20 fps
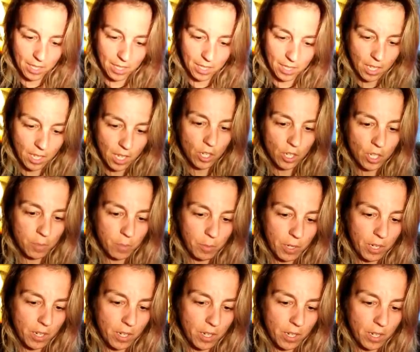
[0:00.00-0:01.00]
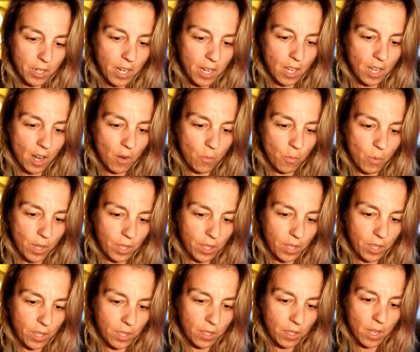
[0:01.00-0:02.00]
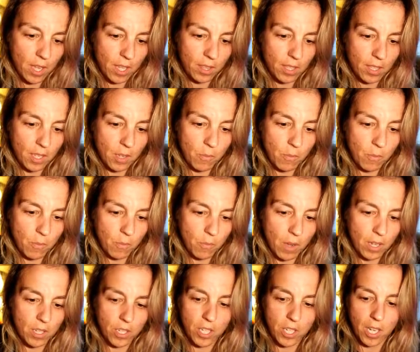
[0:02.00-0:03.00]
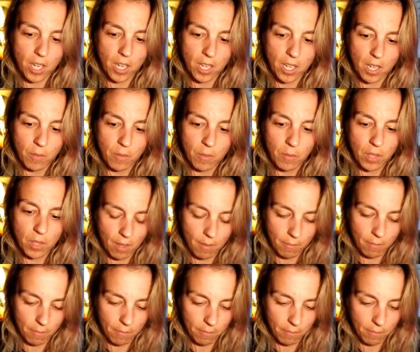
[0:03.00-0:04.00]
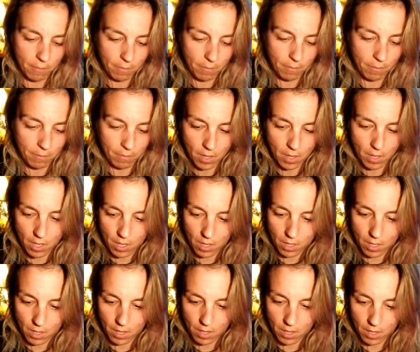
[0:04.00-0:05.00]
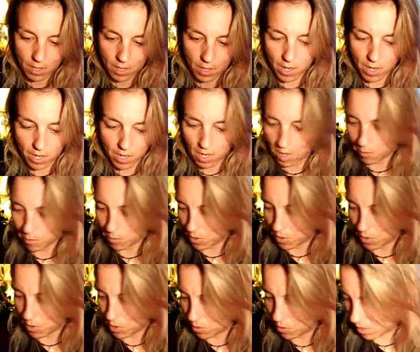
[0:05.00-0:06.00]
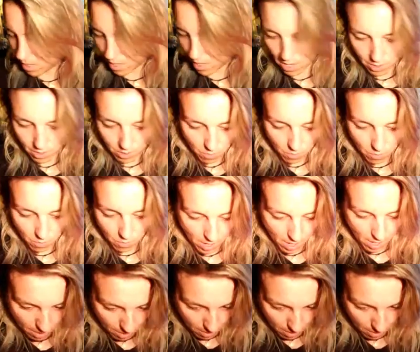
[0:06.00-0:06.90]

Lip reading: Your spirit guides are with you and they want you to check in with them. They want to help you along the way.